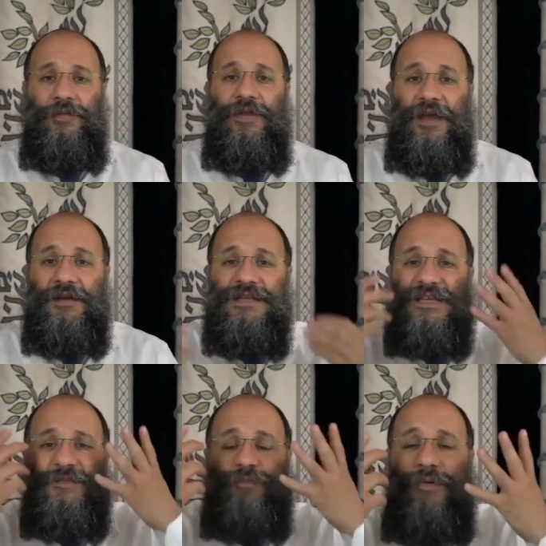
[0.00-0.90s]
There's
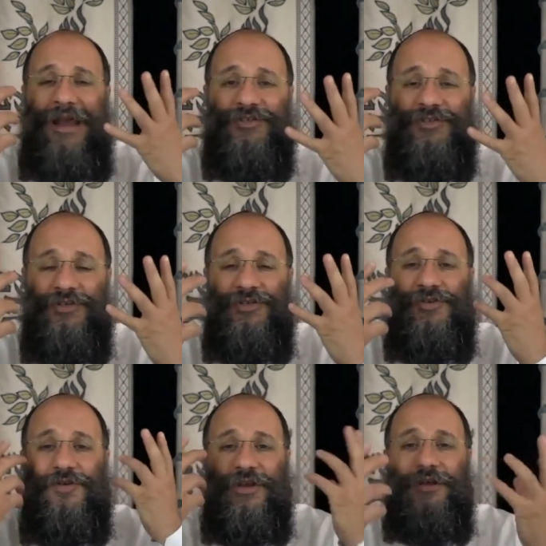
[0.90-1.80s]
expressions
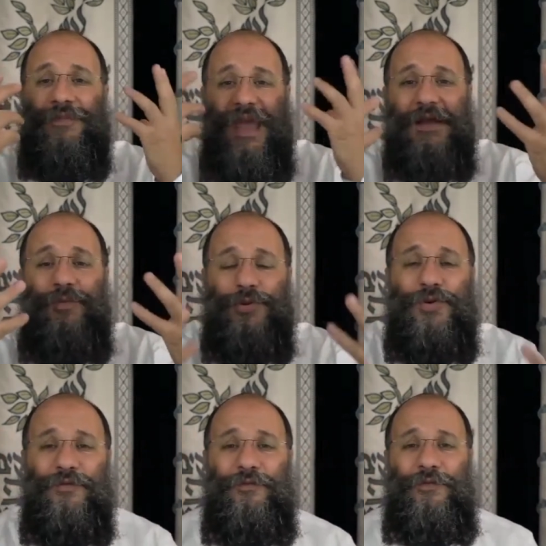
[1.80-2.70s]
you can make with
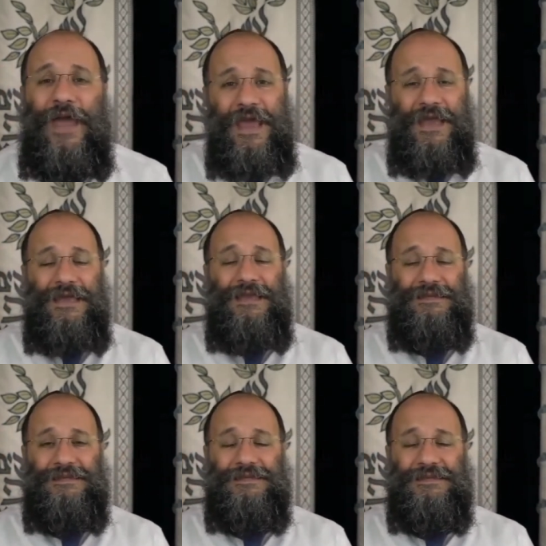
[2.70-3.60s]
your
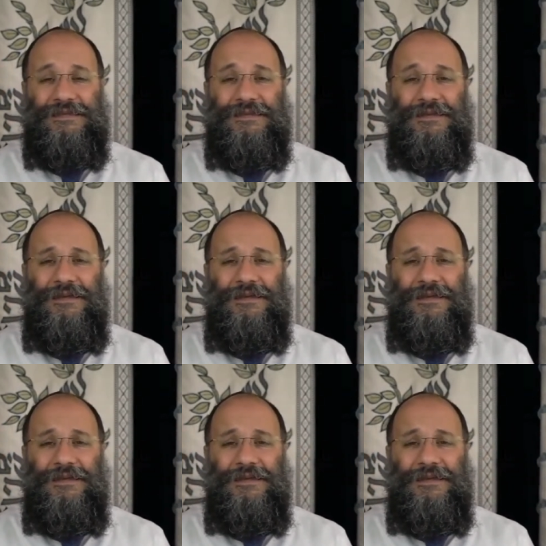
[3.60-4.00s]
face.